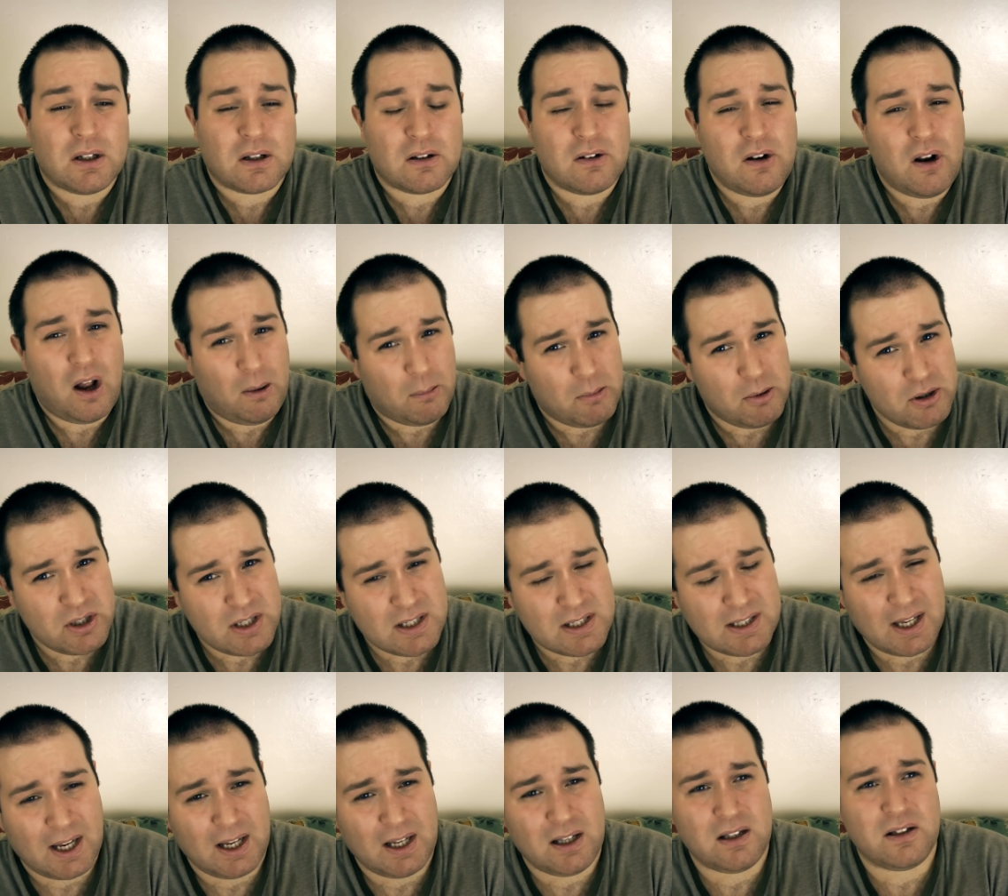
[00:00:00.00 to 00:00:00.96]
Not much is
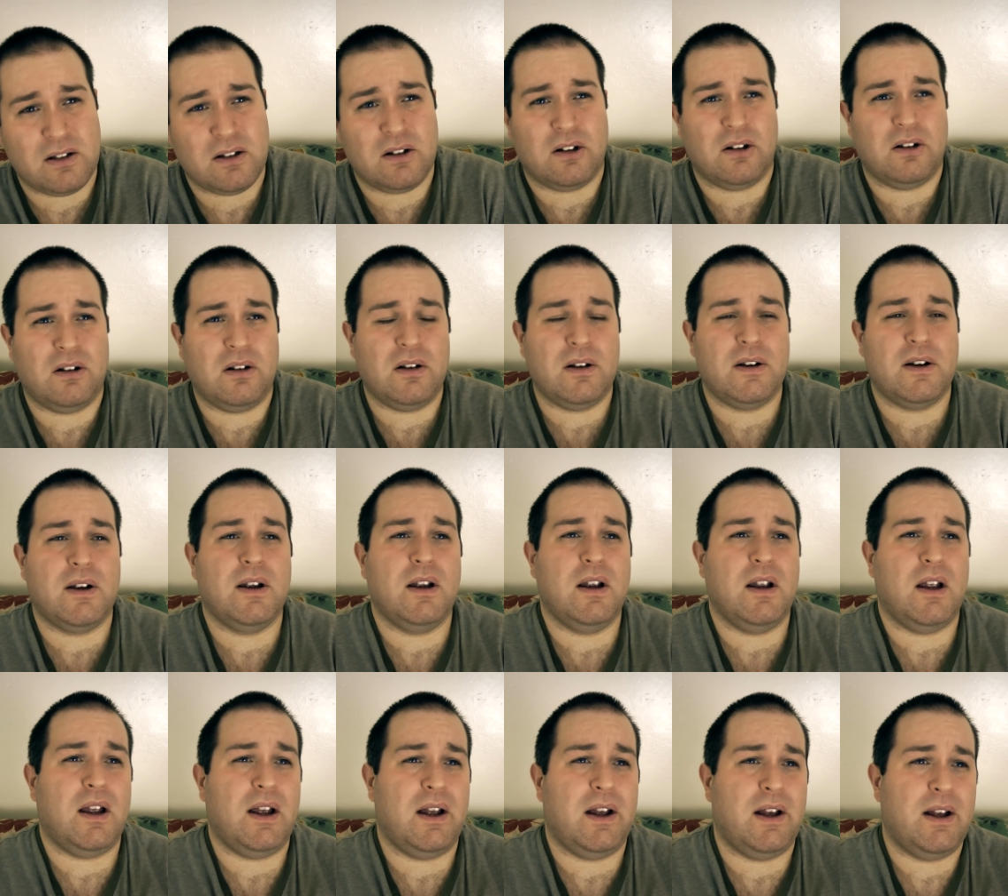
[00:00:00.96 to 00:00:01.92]
getting done.
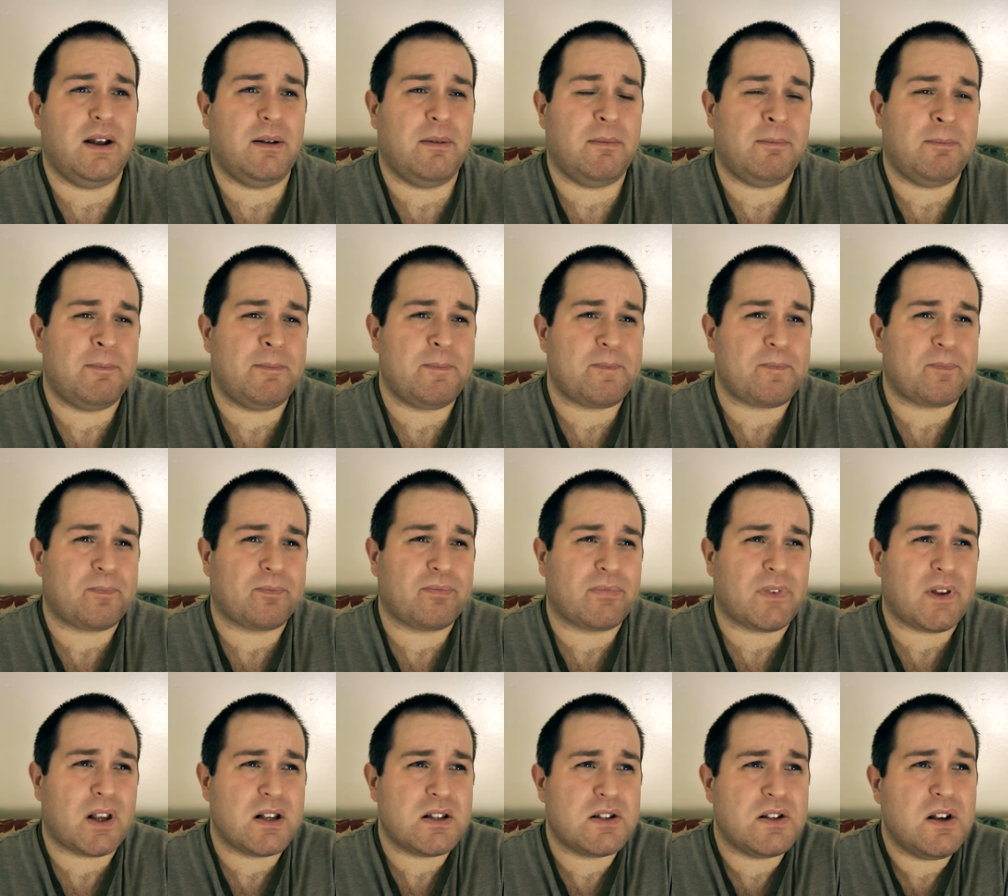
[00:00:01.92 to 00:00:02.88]
Um,
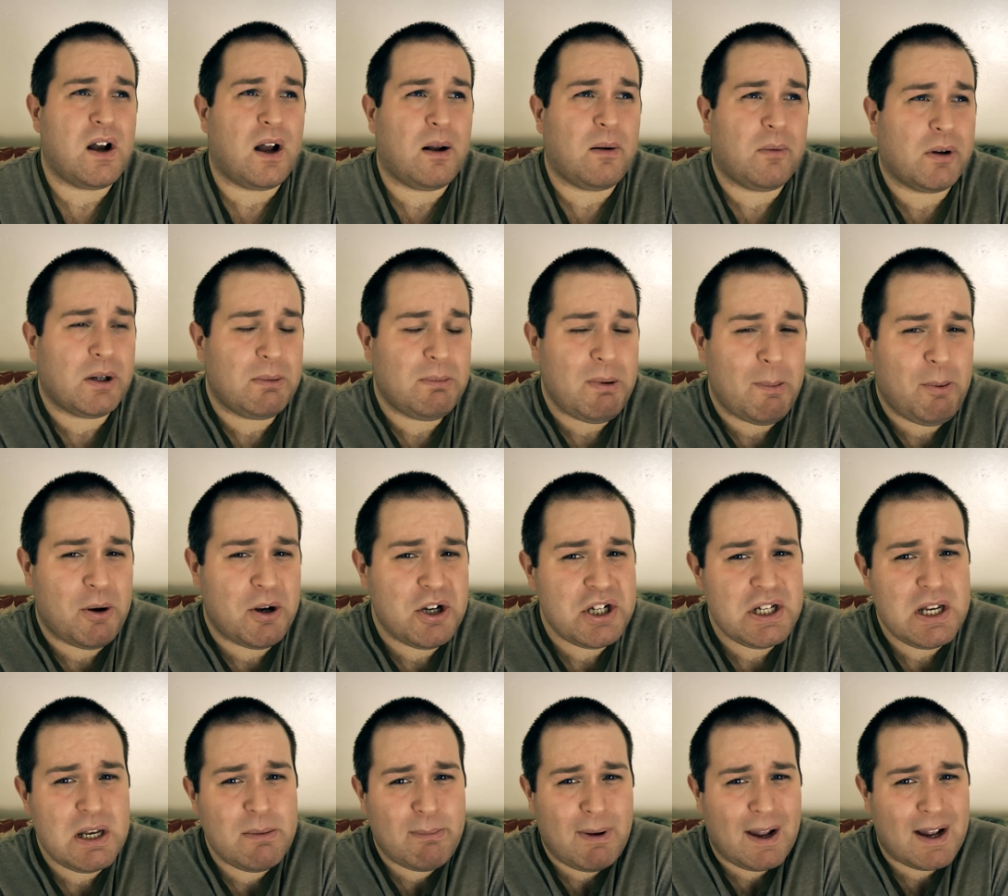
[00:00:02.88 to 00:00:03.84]
so I'm going to be
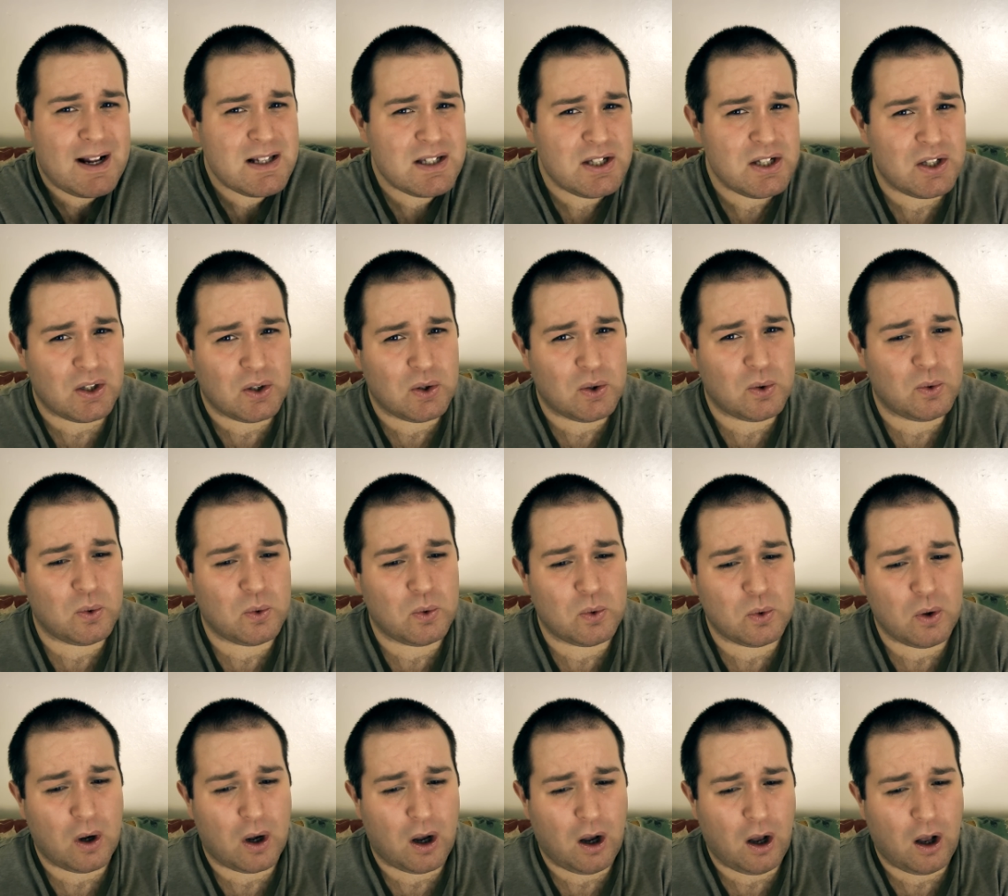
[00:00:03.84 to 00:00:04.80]
pushing it back
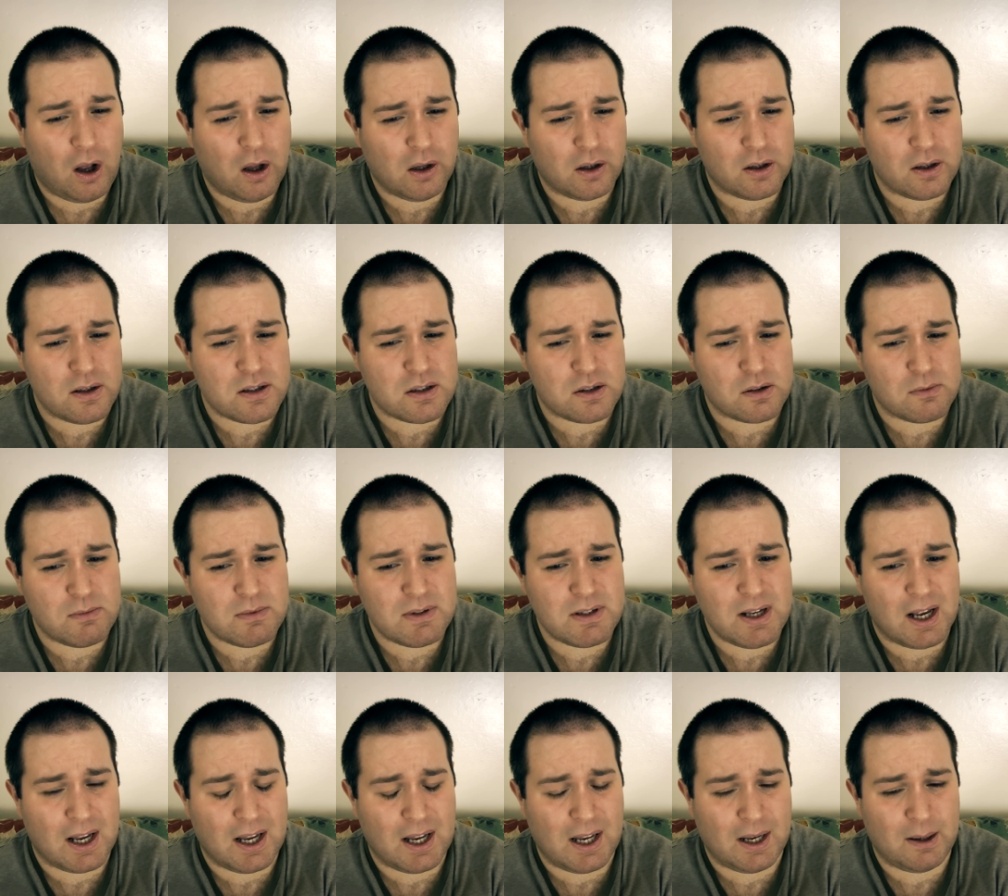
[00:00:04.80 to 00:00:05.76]
to August
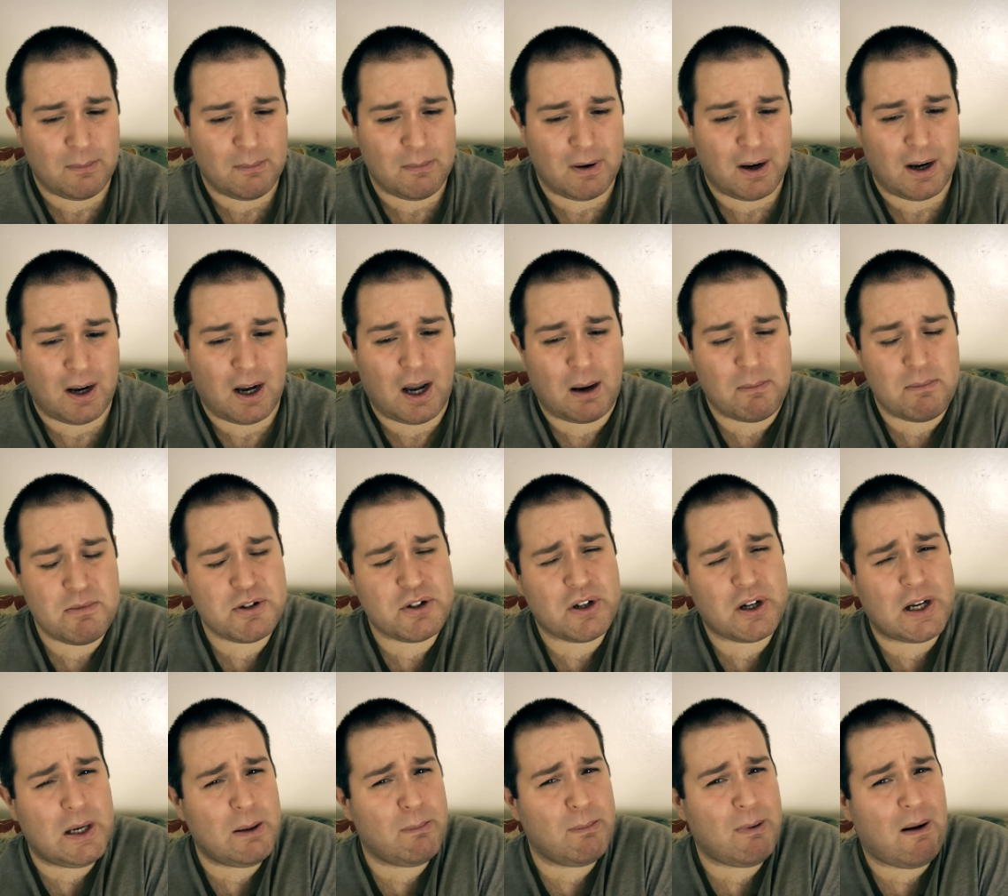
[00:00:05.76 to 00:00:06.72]
sometime. I'm
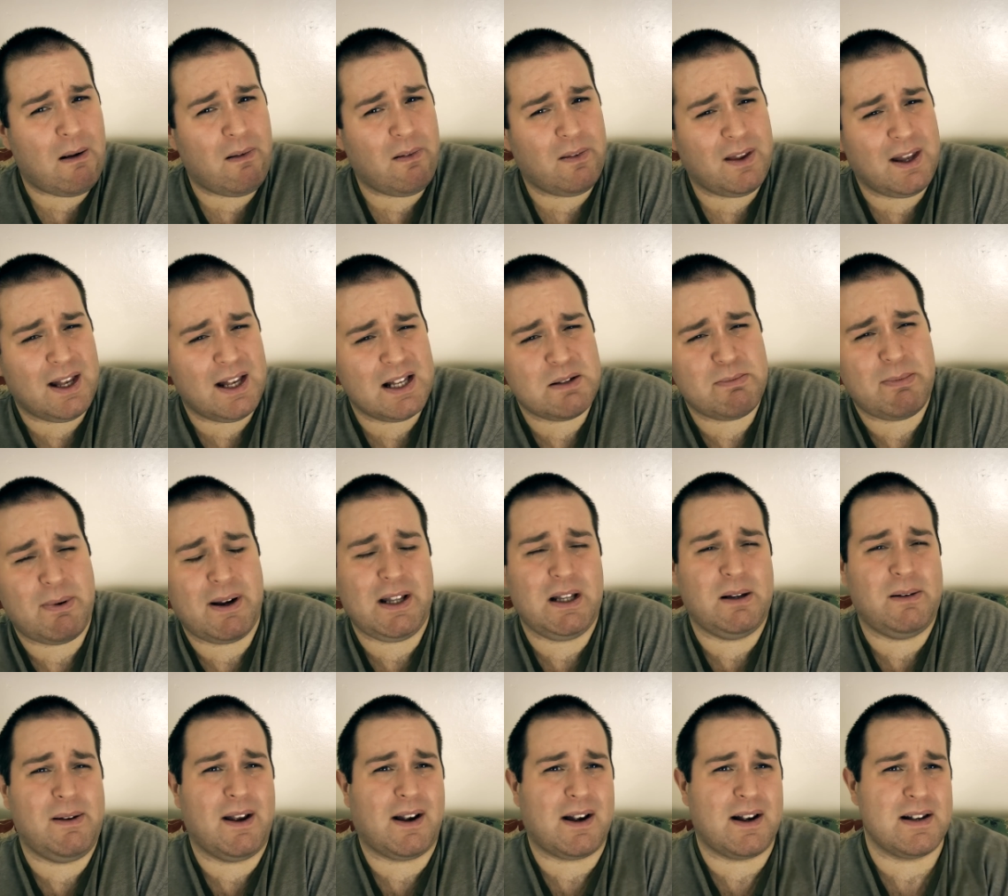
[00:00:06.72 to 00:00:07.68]
sorry about this, by
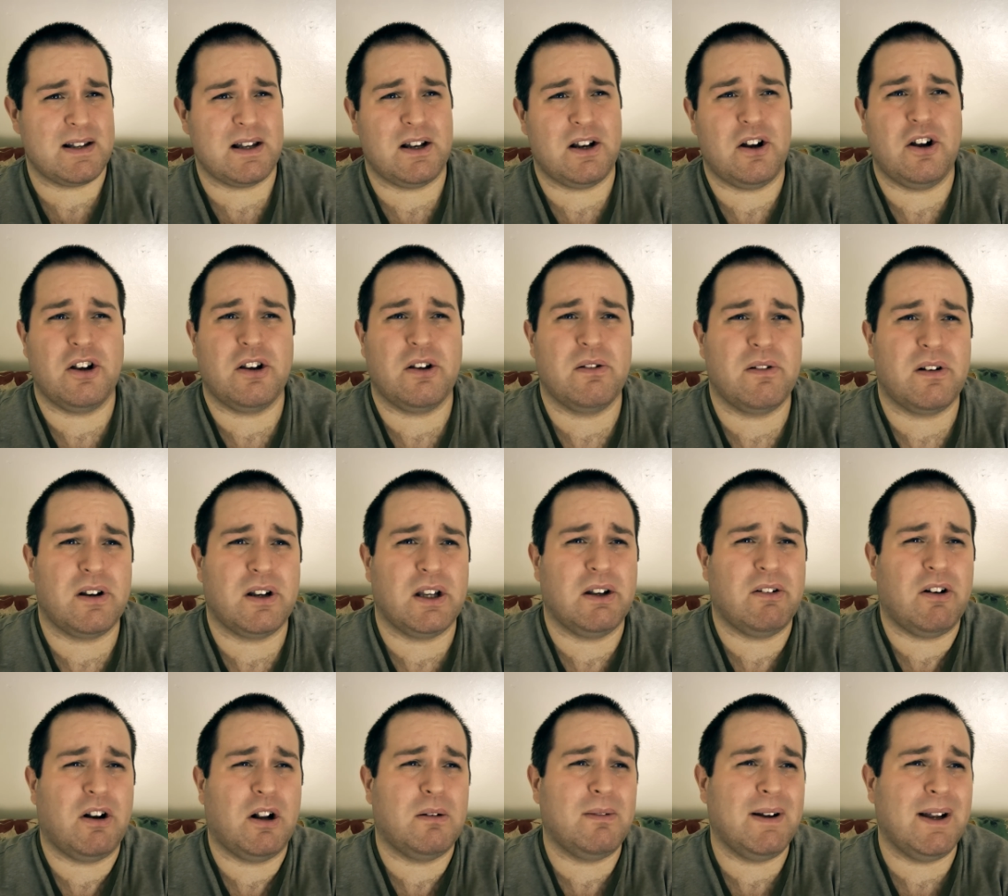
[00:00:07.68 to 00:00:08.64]
the way, because I know you,
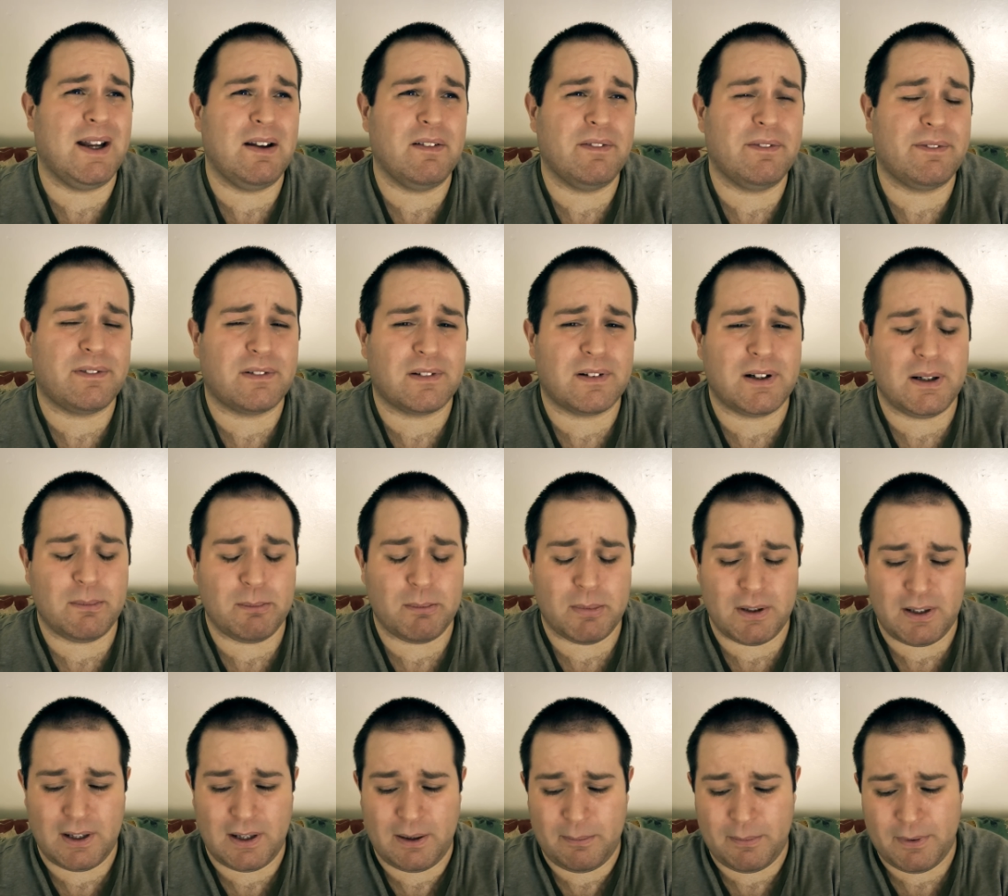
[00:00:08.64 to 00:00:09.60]
you're waiting for it,
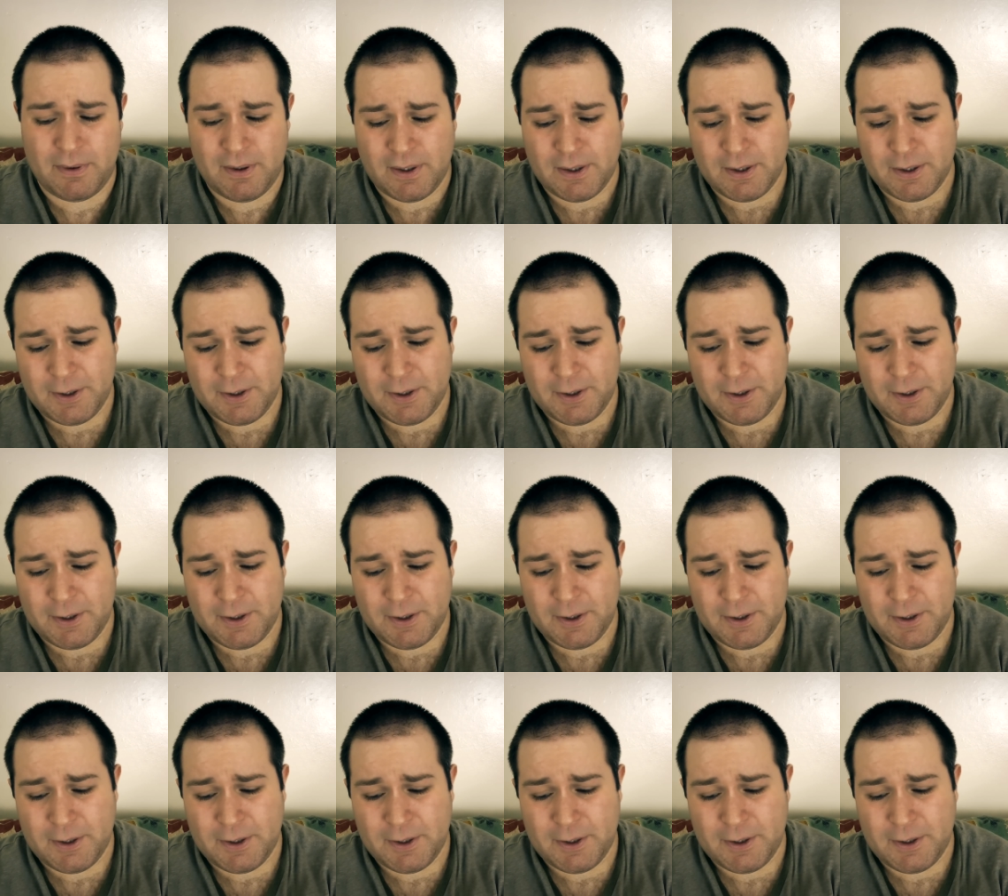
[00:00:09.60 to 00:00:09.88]
but um,